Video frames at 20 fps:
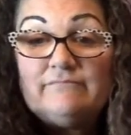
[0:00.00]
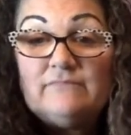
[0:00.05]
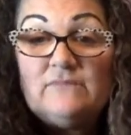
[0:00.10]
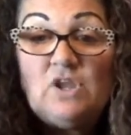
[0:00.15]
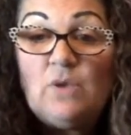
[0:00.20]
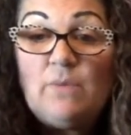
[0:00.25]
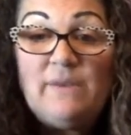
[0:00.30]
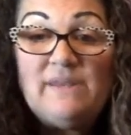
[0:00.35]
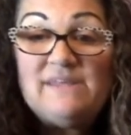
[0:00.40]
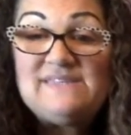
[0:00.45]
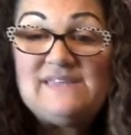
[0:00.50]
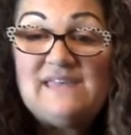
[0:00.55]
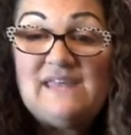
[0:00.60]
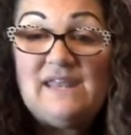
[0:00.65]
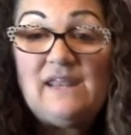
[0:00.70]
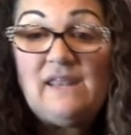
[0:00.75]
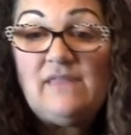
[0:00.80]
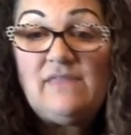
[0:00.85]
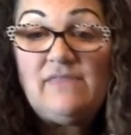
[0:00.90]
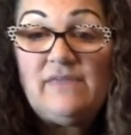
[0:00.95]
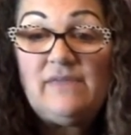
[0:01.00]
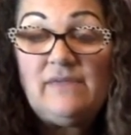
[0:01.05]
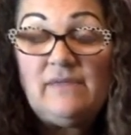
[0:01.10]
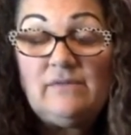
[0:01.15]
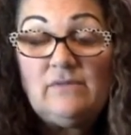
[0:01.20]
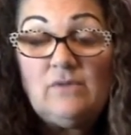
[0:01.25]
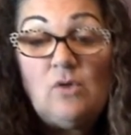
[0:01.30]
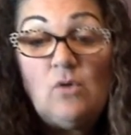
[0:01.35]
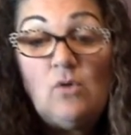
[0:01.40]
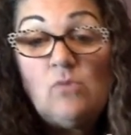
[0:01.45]
Nobody said anything.
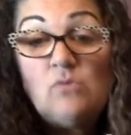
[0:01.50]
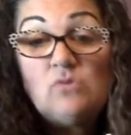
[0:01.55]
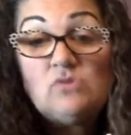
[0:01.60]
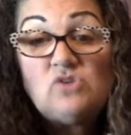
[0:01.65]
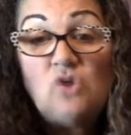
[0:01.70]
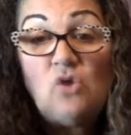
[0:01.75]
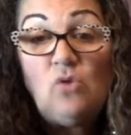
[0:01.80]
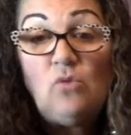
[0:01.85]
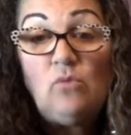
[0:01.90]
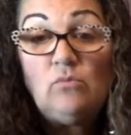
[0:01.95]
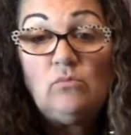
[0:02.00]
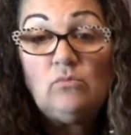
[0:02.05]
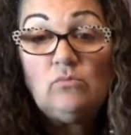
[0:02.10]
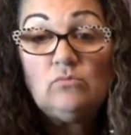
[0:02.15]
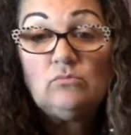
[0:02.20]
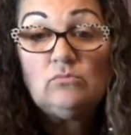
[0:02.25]
No one was home.